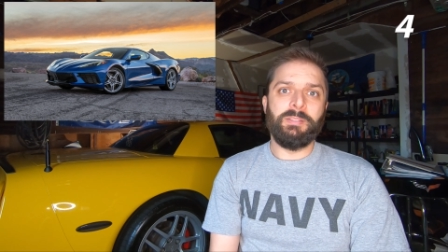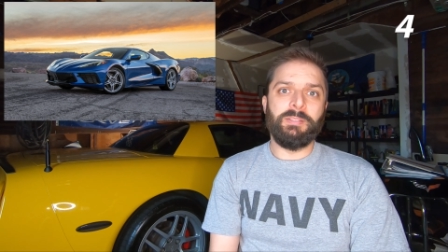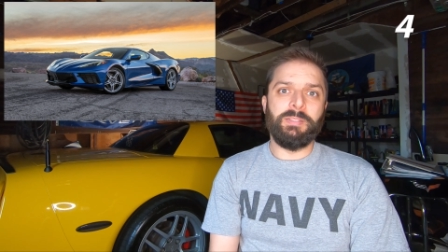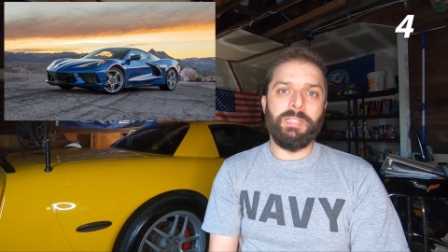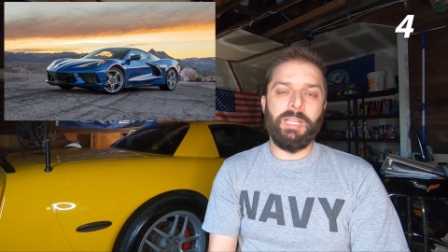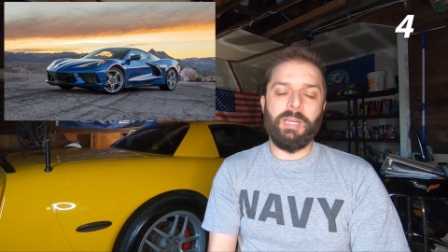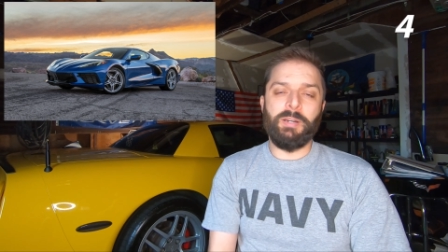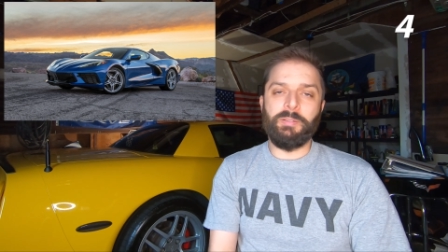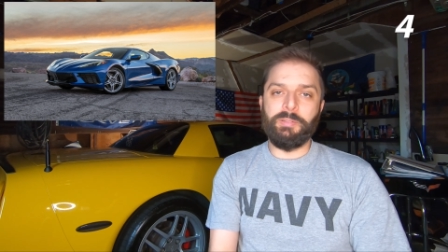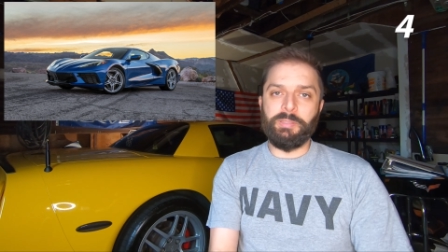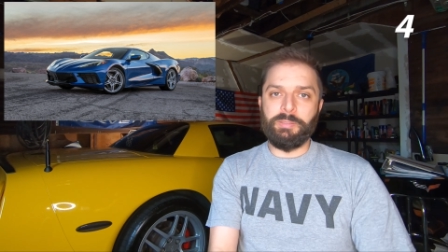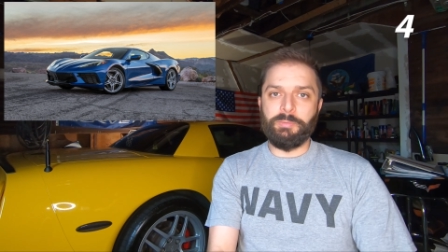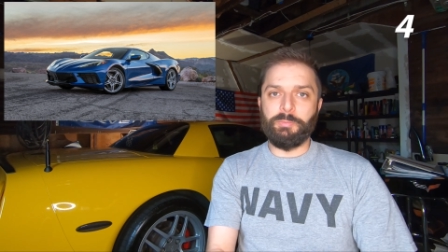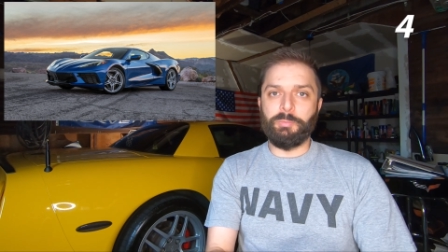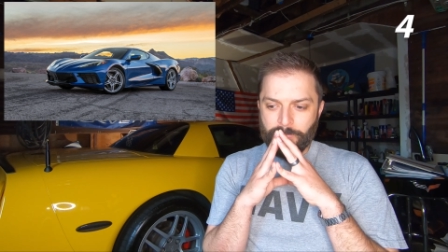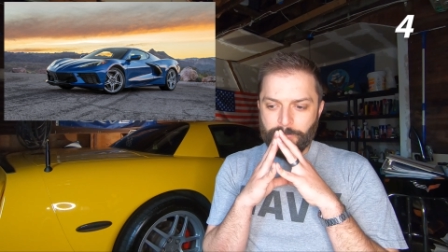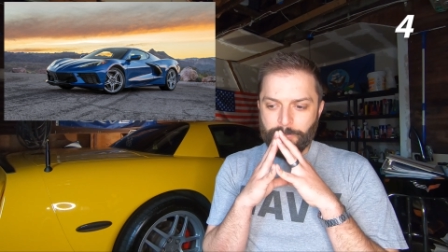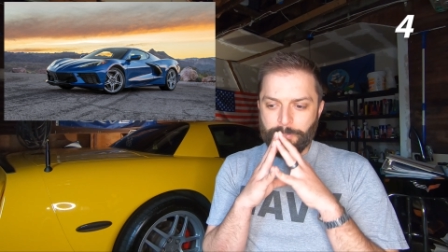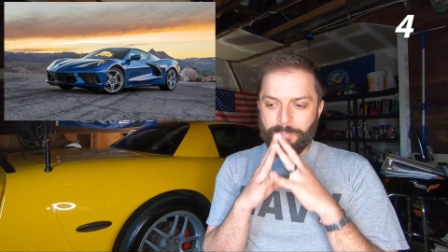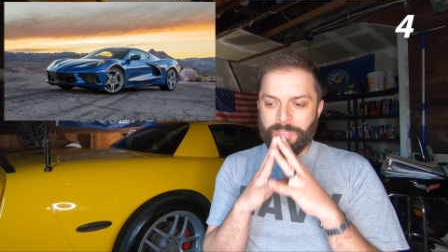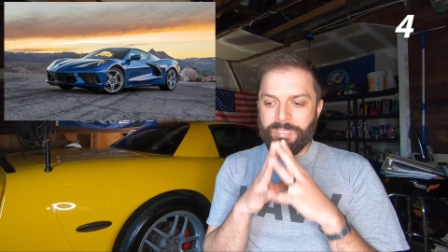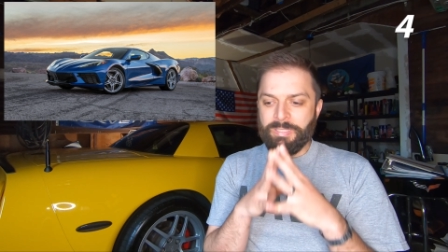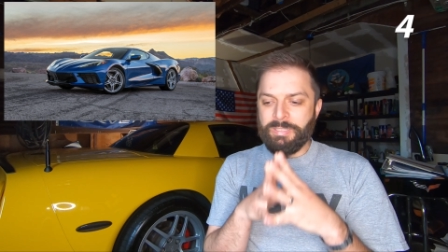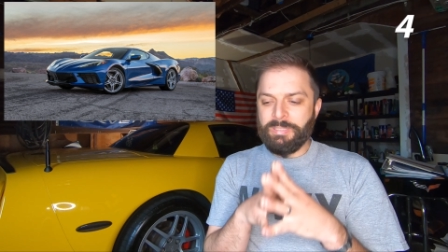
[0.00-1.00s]
Now in
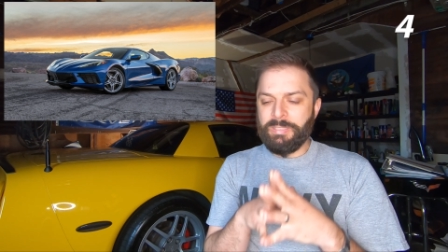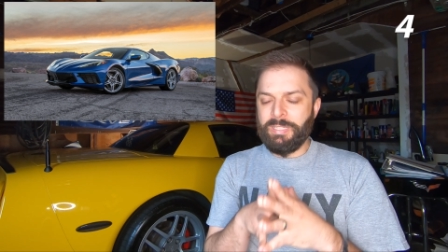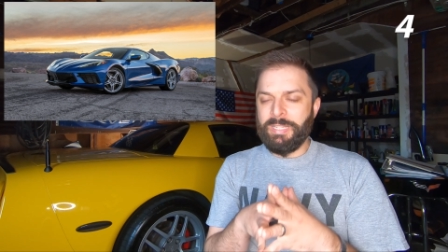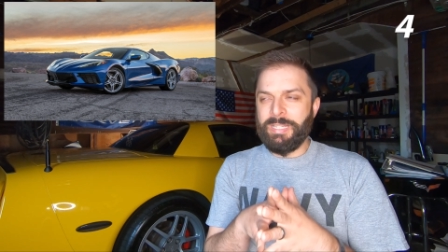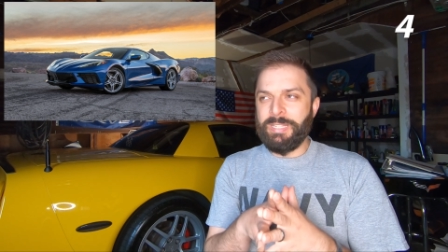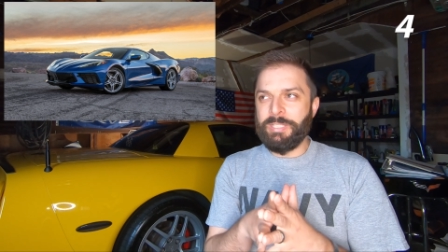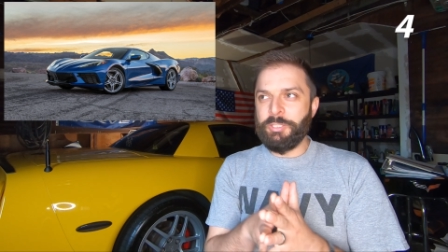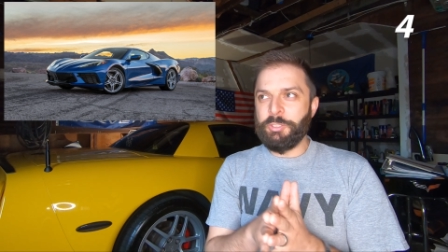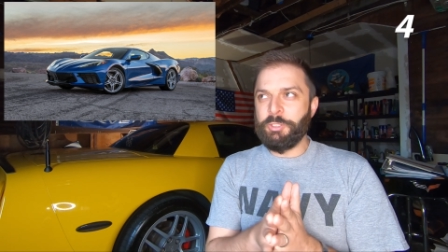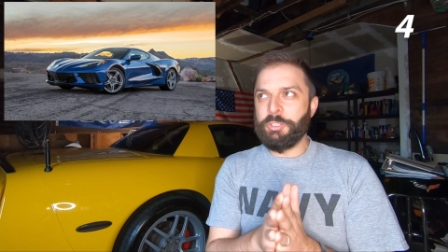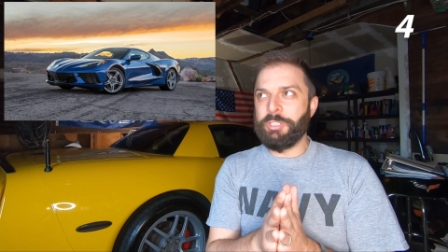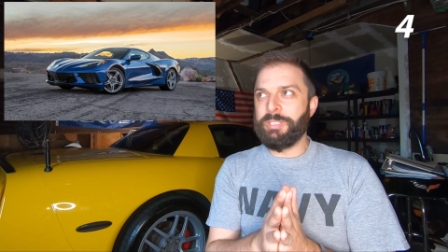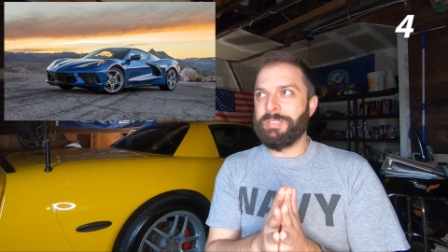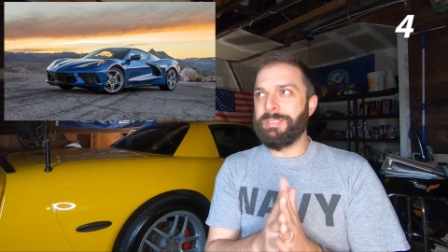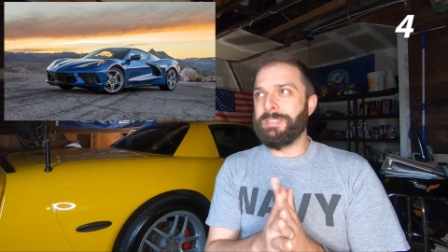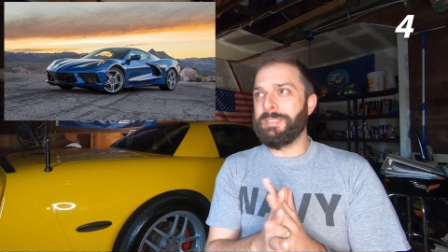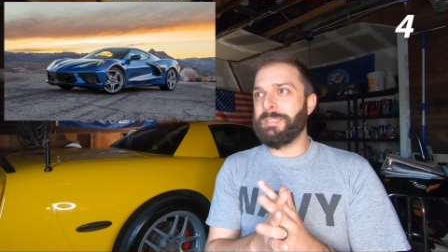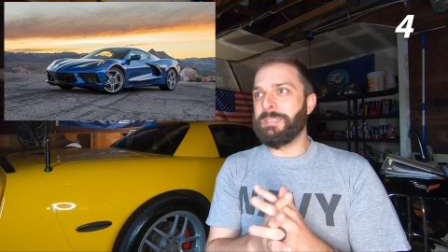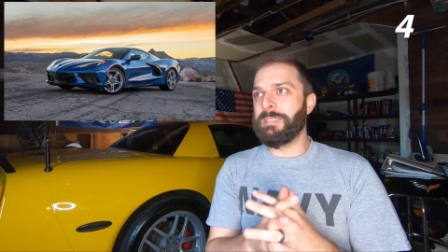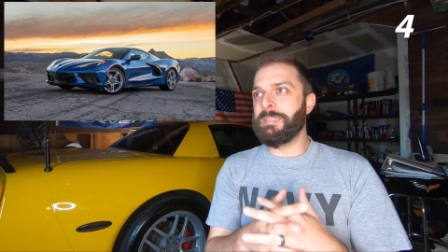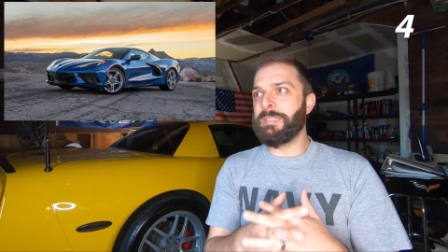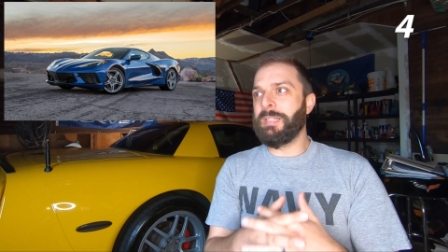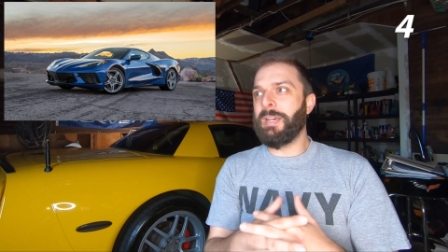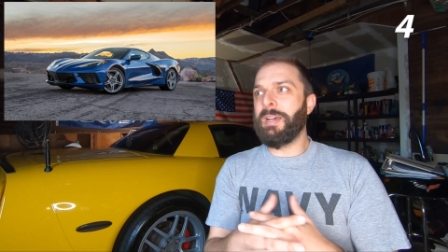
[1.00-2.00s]
mid-engine
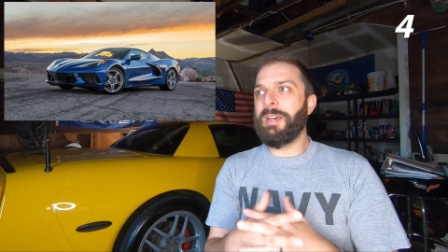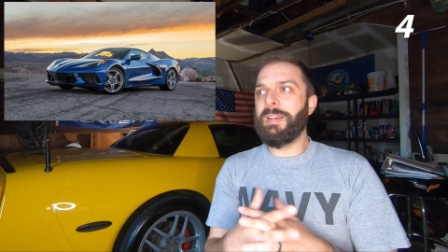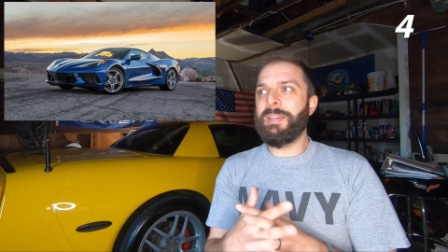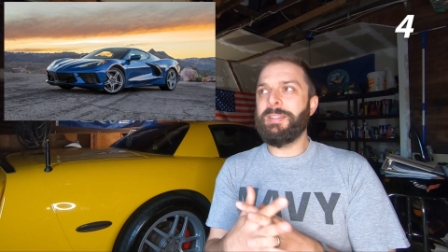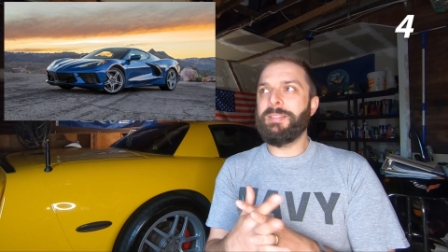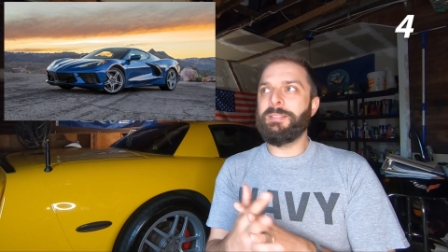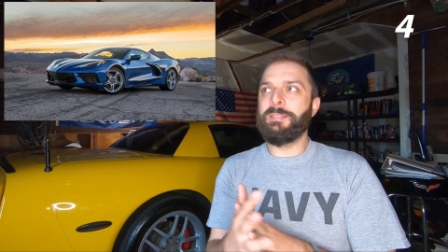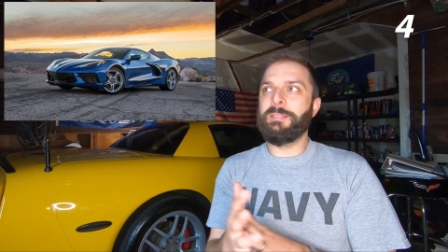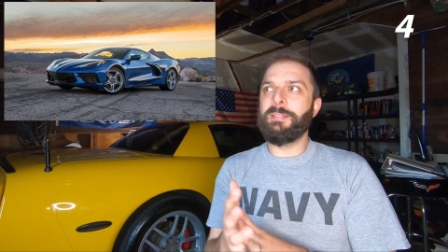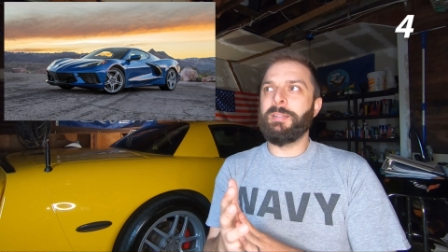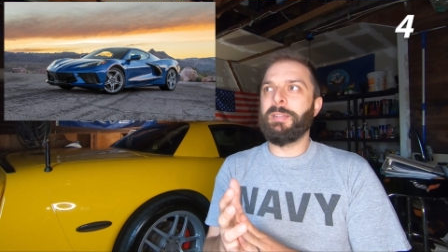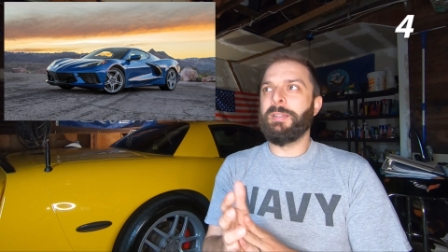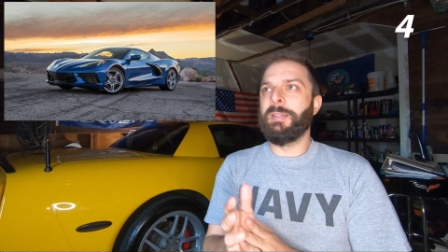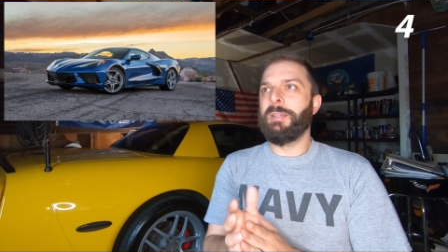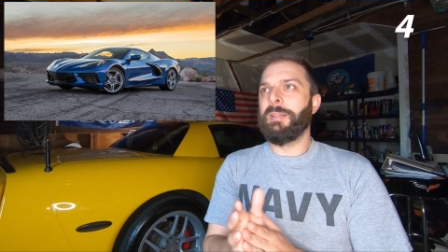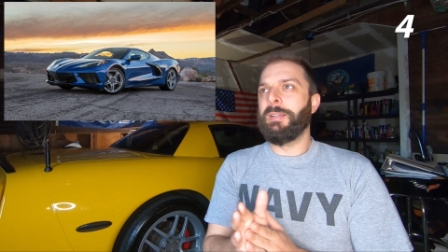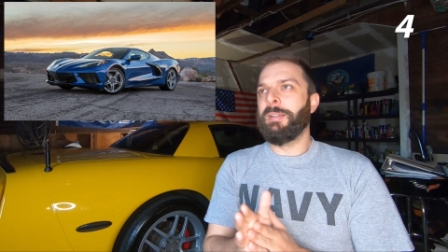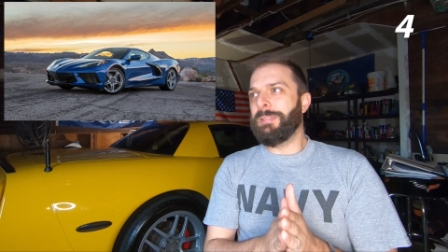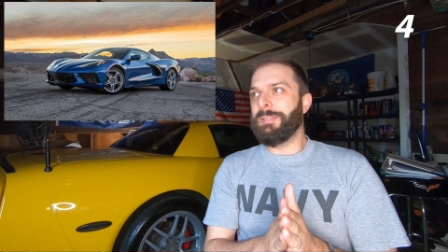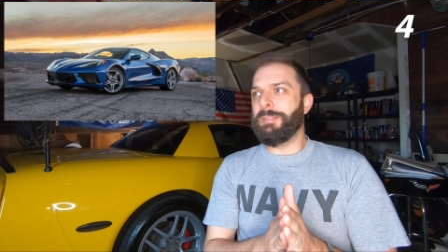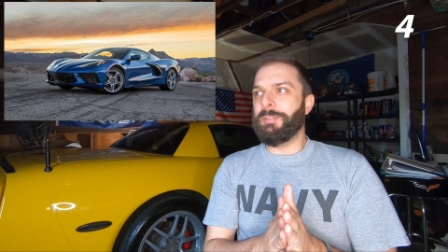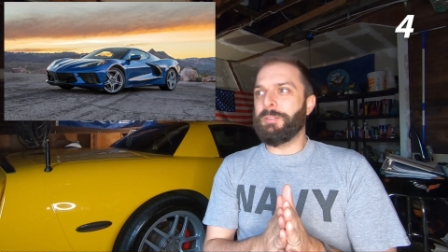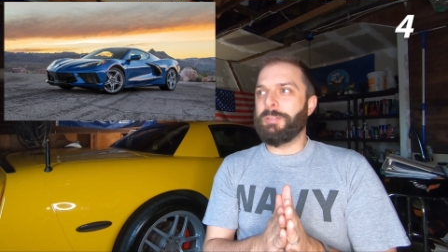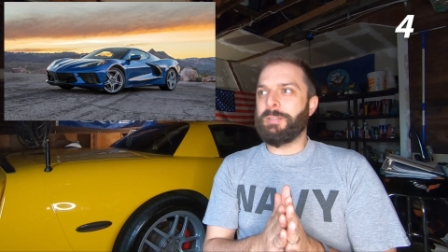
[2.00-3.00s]
design,
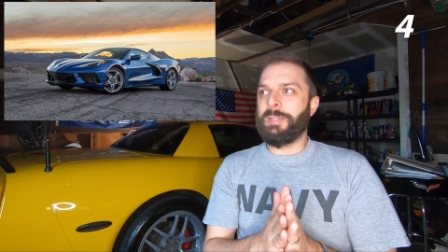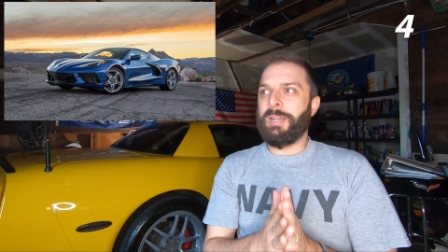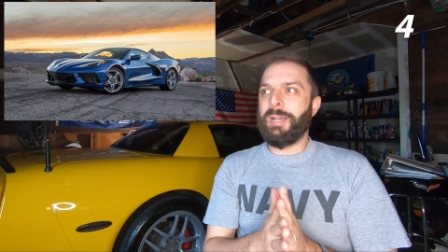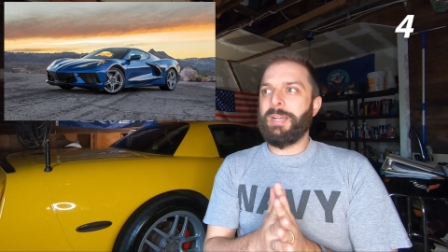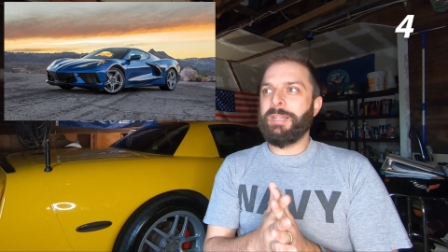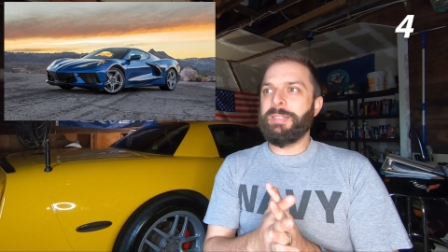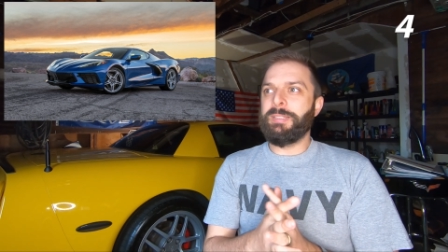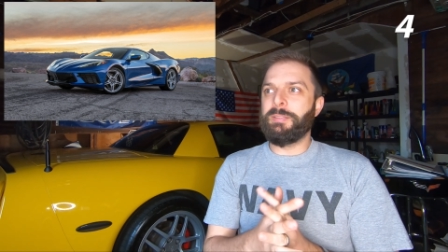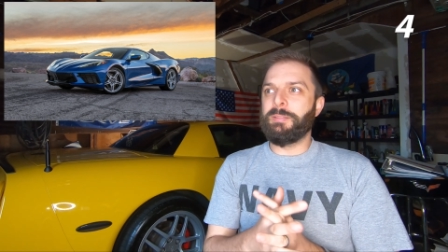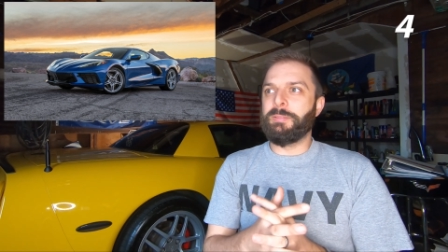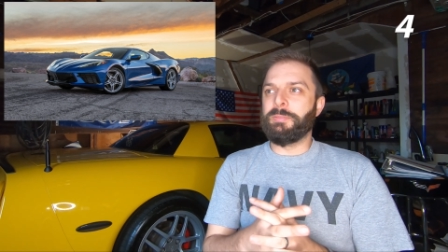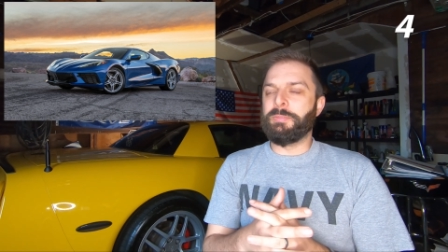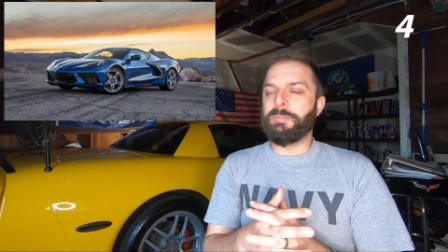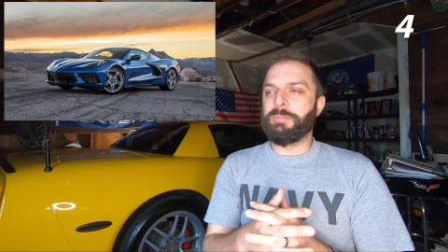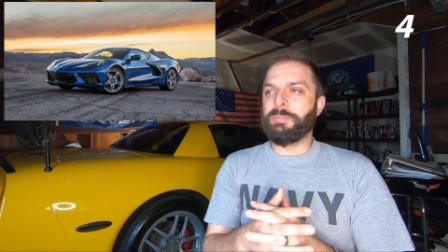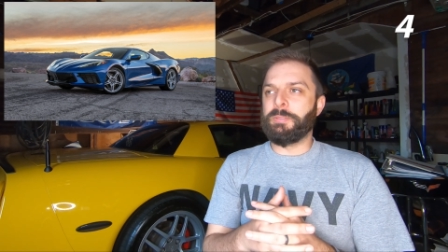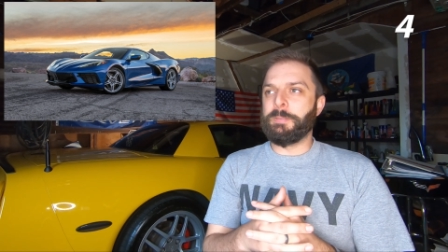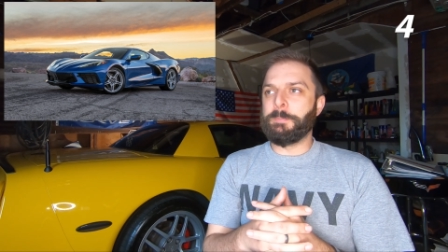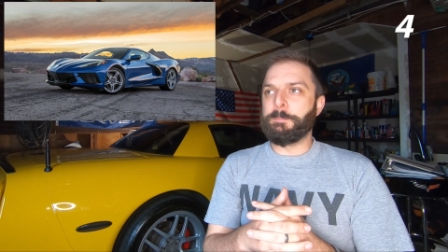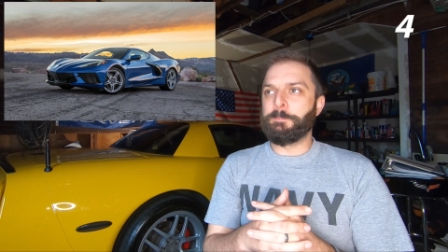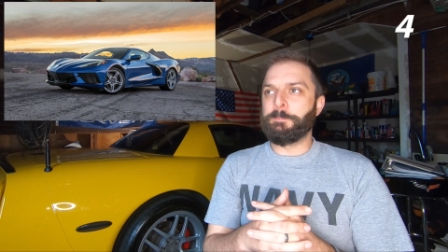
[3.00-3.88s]
you're kind of